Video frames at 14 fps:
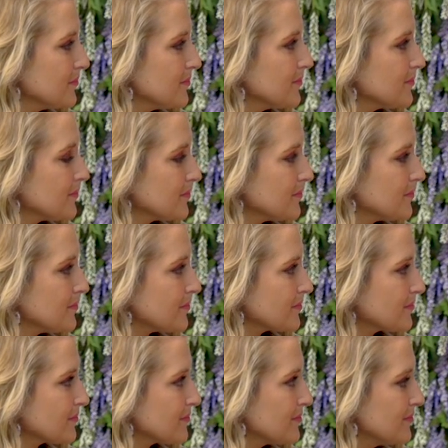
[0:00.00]

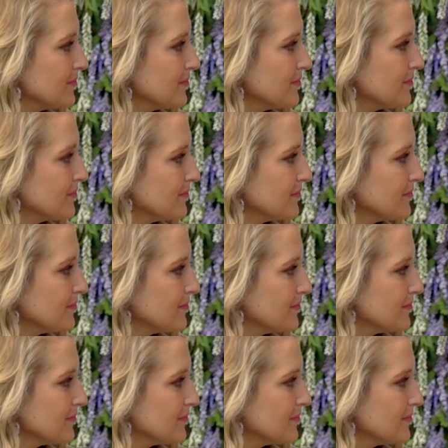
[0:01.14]

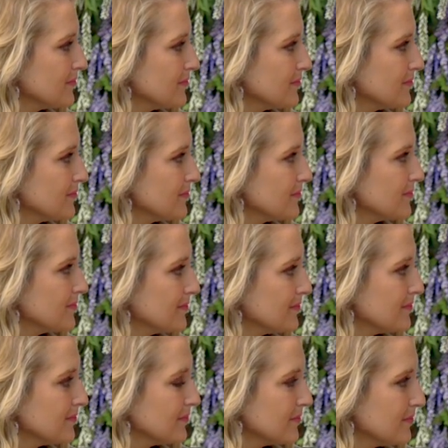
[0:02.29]

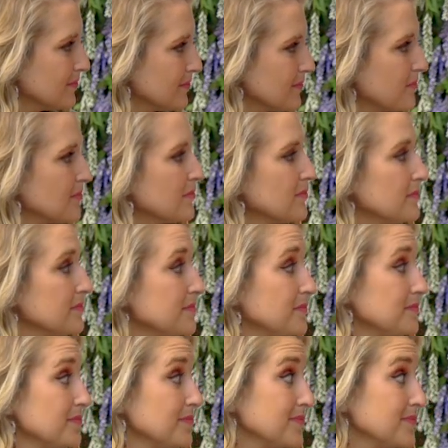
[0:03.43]
No words are spoken by the person on screen.